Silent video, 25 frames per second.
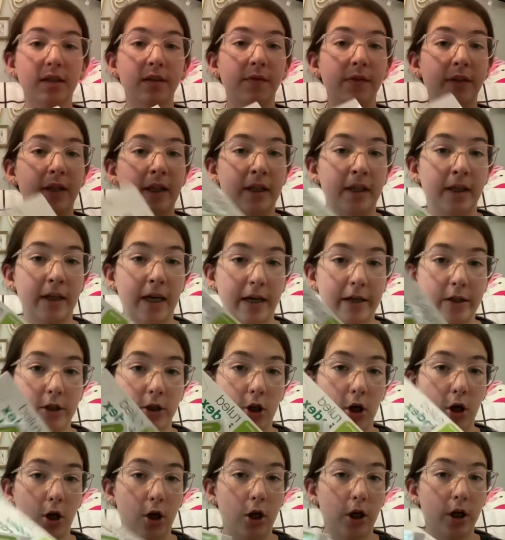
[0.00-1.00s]
of index
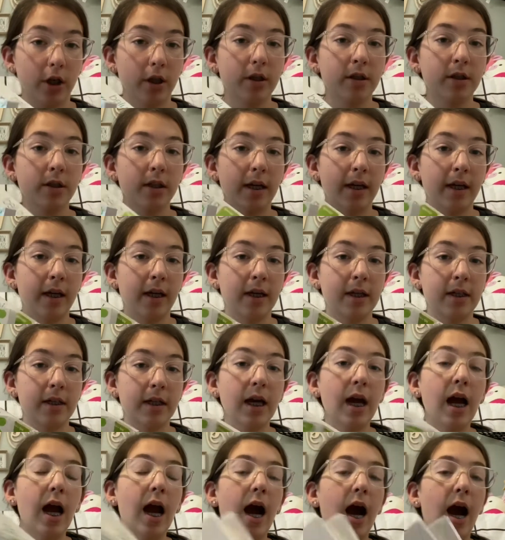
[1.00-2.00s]
cards and
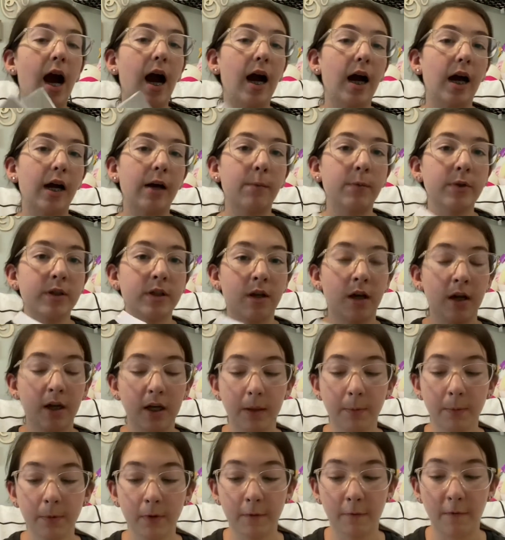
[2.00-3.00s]
I was not
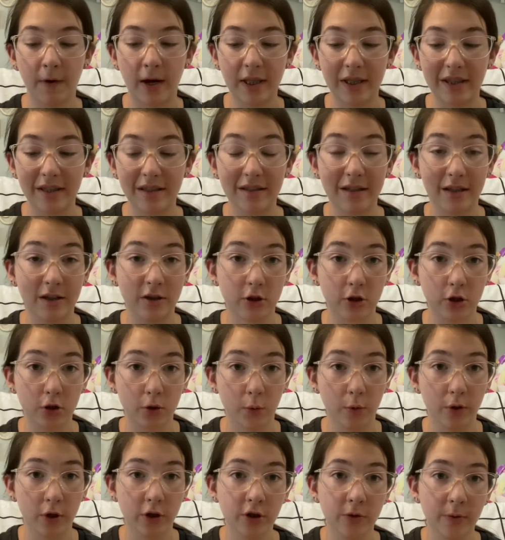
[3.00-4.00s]
able to find these in
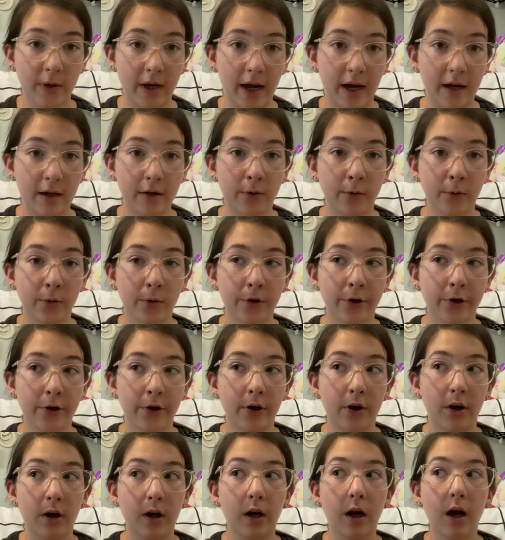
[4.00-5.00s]
store so I had to
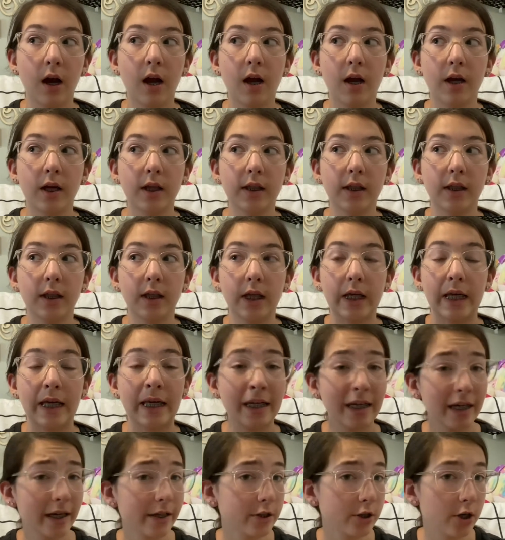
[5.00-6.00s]
order
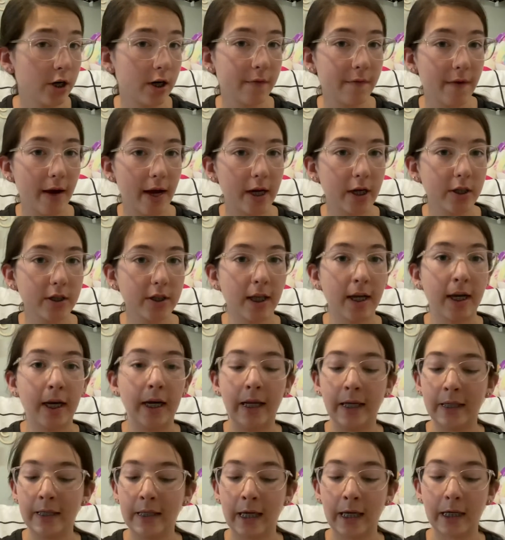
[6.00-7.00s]
index card dividers and an
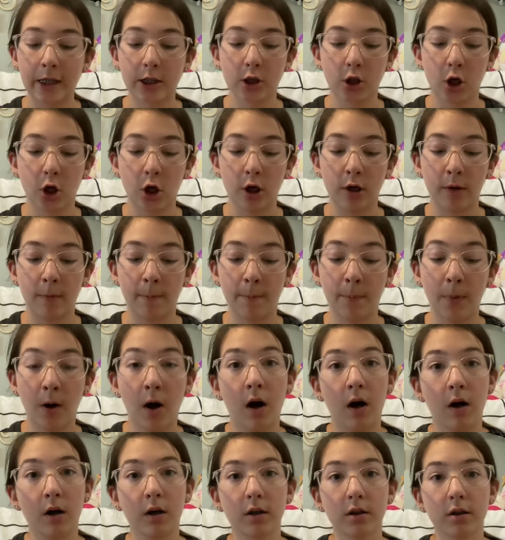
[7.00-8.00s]
index card
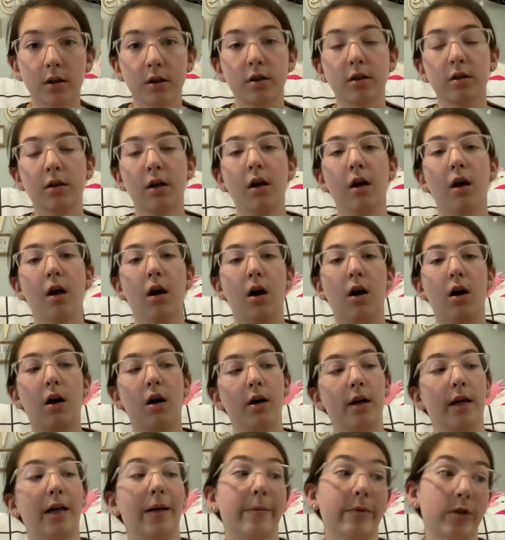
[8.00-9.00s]
box
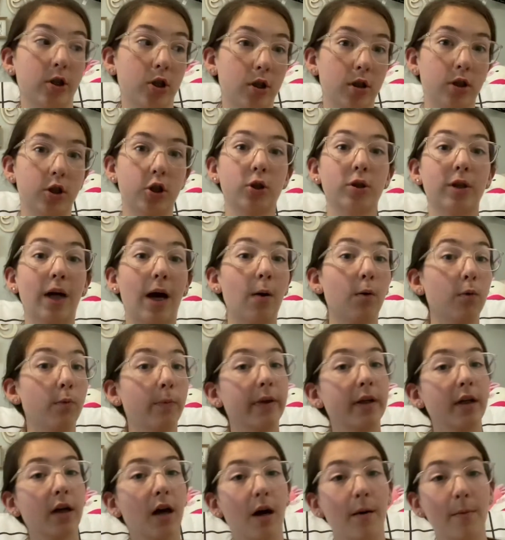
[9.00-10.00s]
on Amazon. So that will
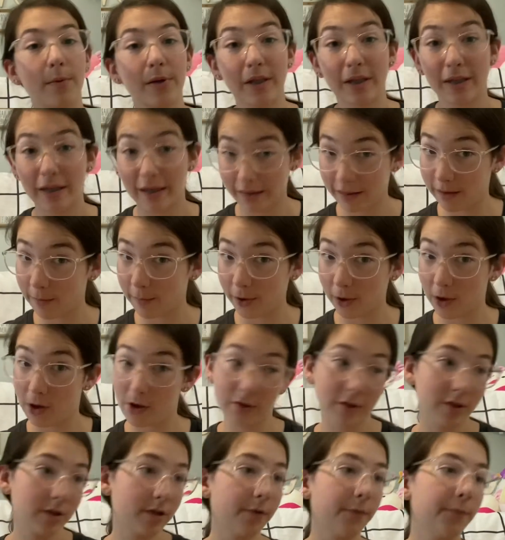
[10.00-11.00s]
be coming in the mail
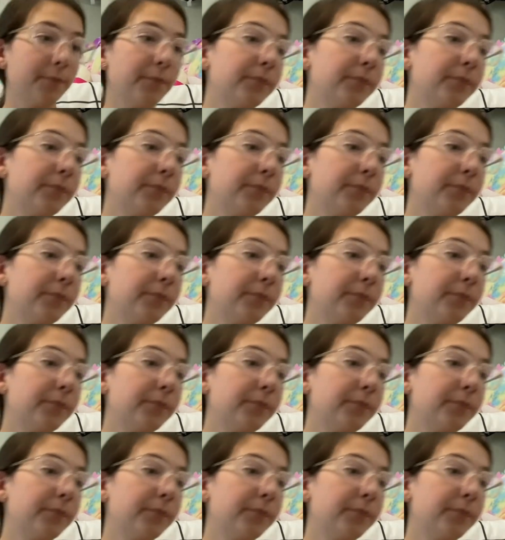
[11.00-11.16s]
also.